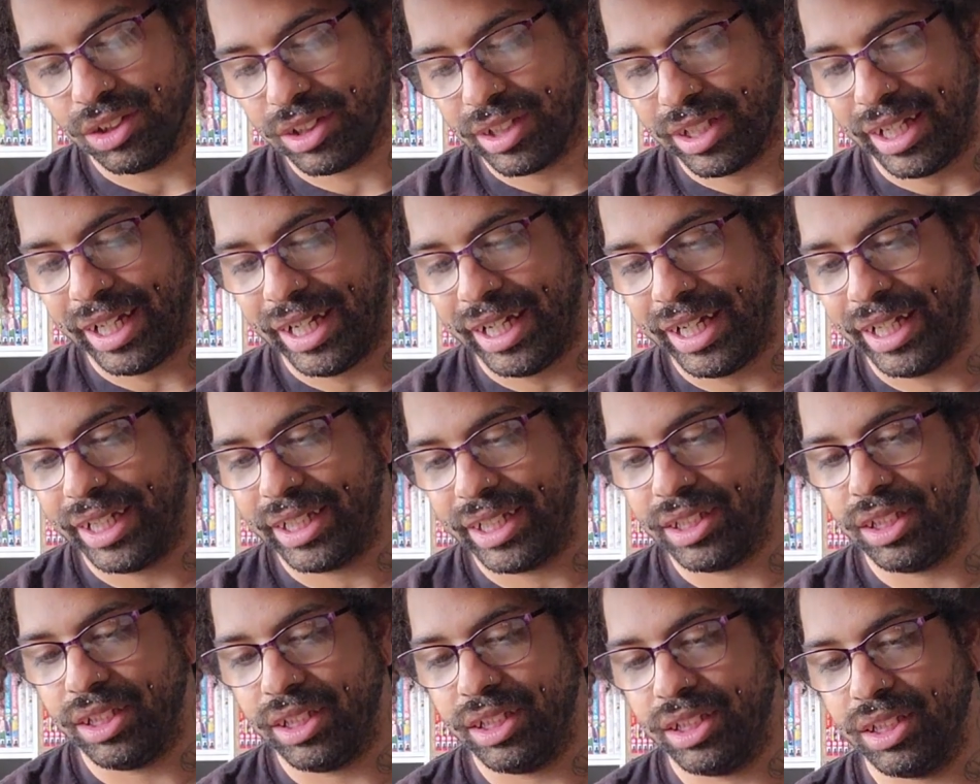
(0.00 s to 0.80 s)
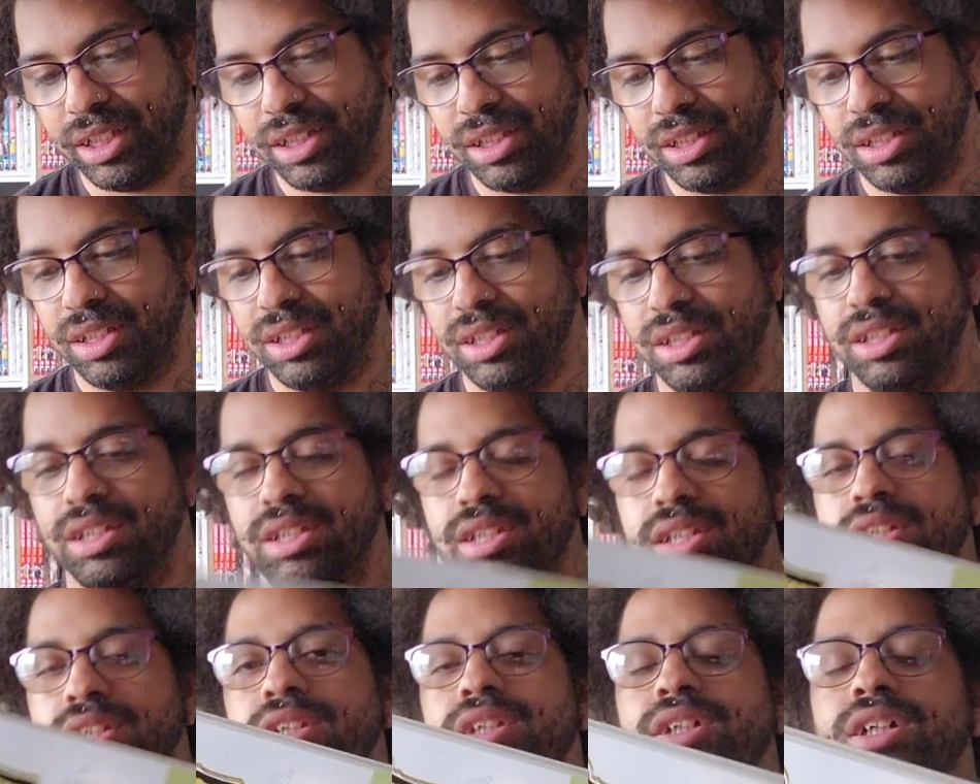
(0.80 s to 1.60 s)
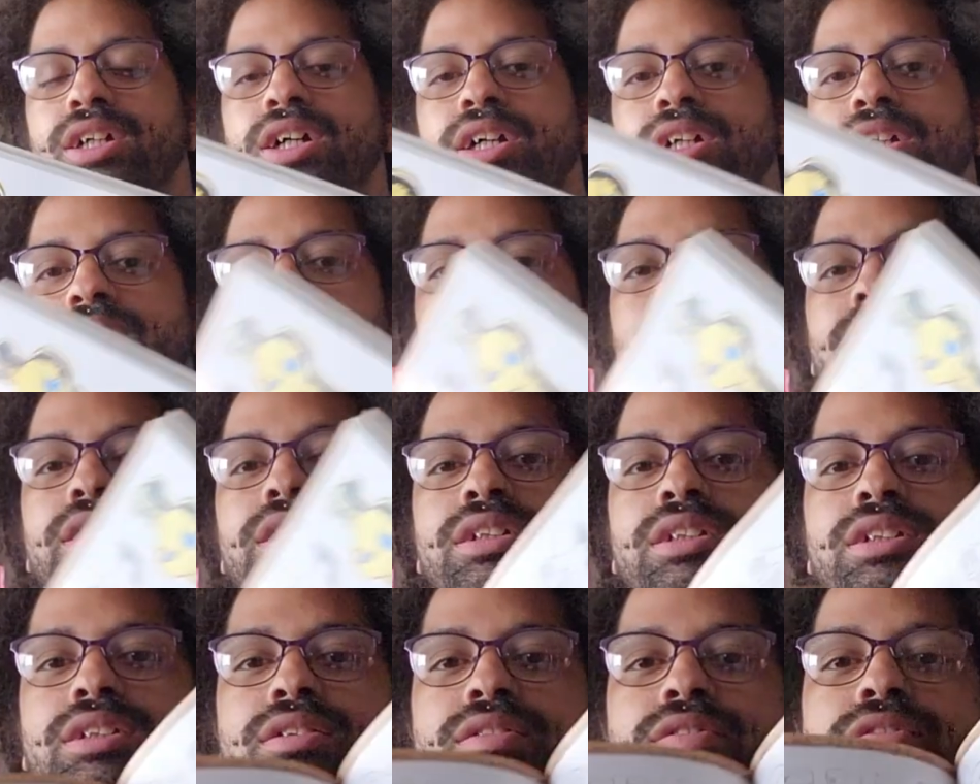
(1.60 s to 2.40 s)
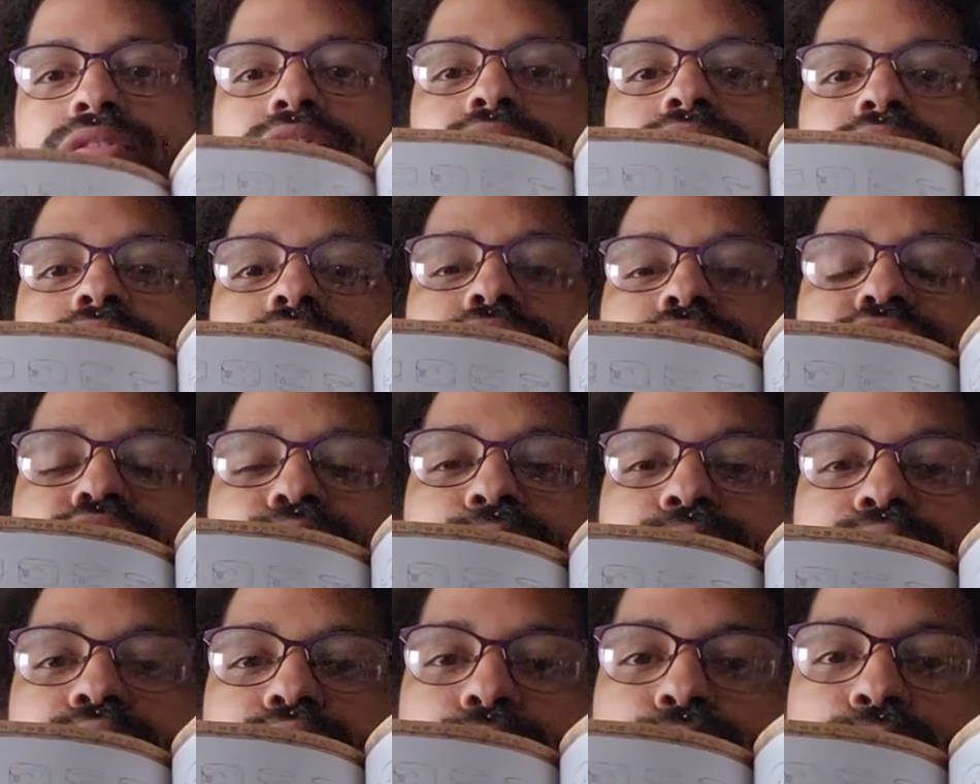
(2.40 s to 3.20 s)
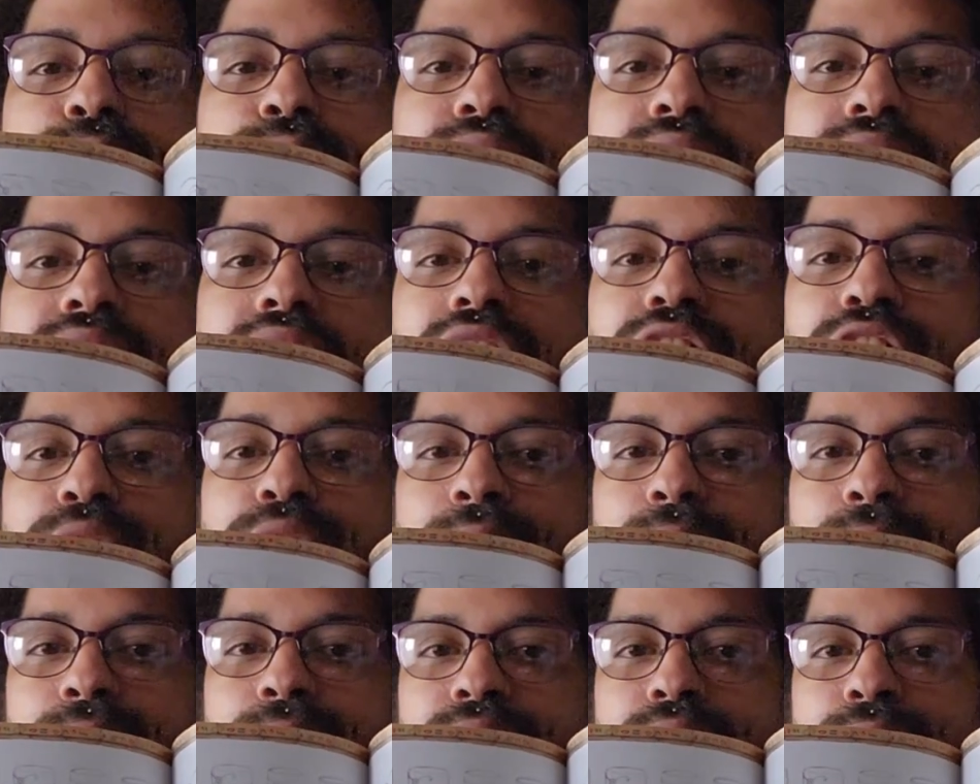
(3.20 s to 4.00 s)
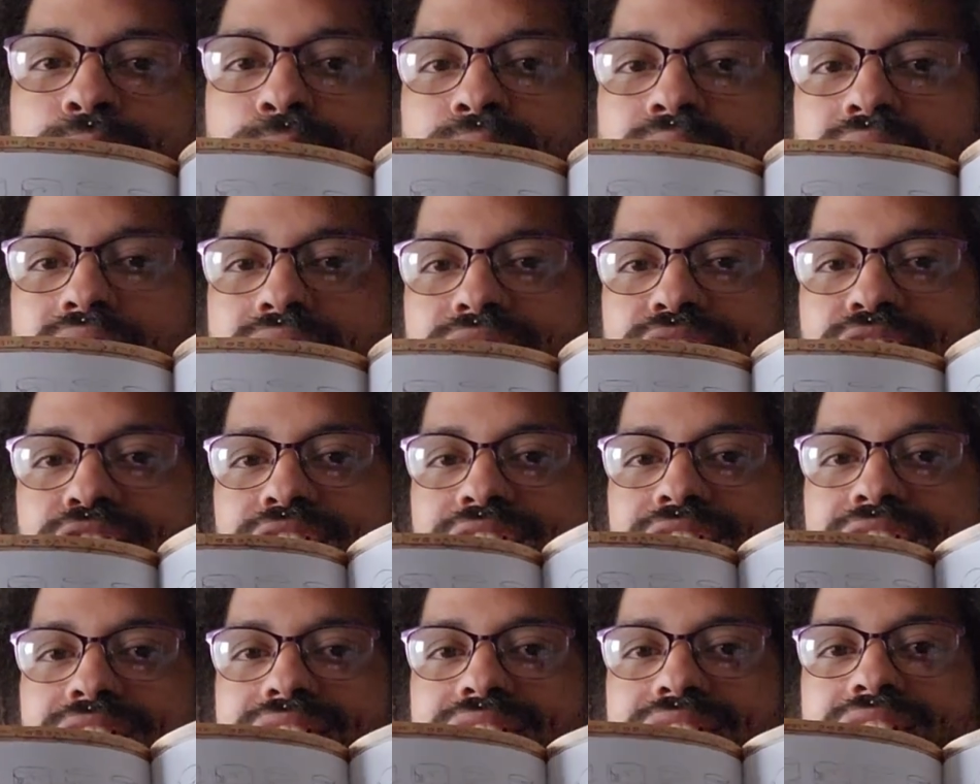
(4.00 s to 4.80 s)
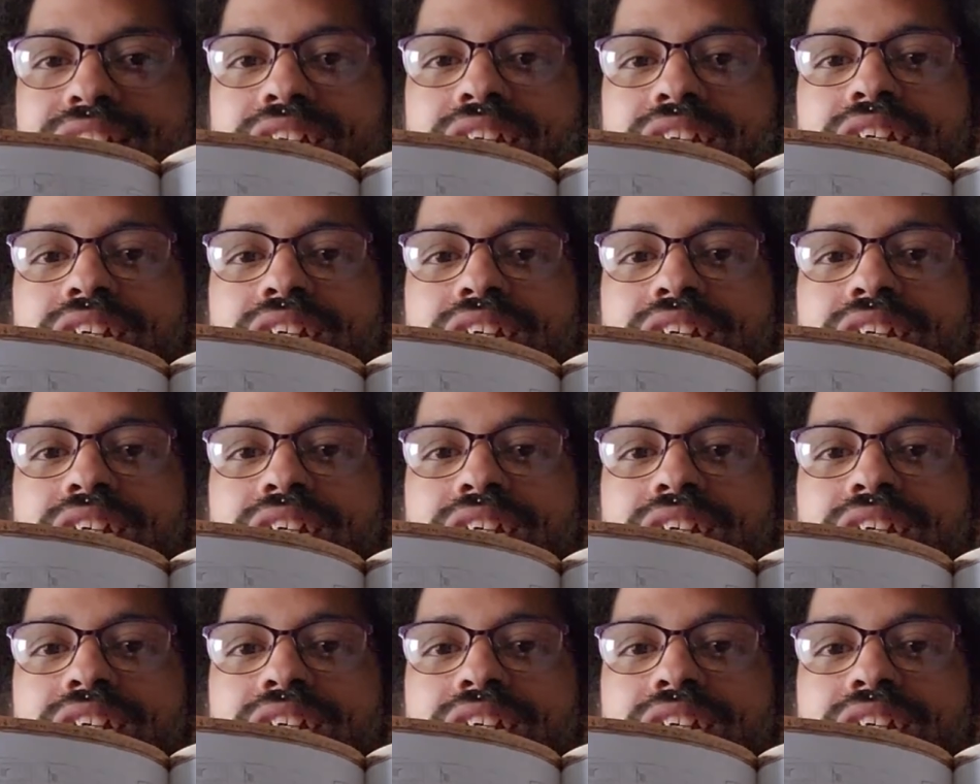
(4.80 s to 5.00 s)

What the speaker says: at the art from this book, I remember the boss fights.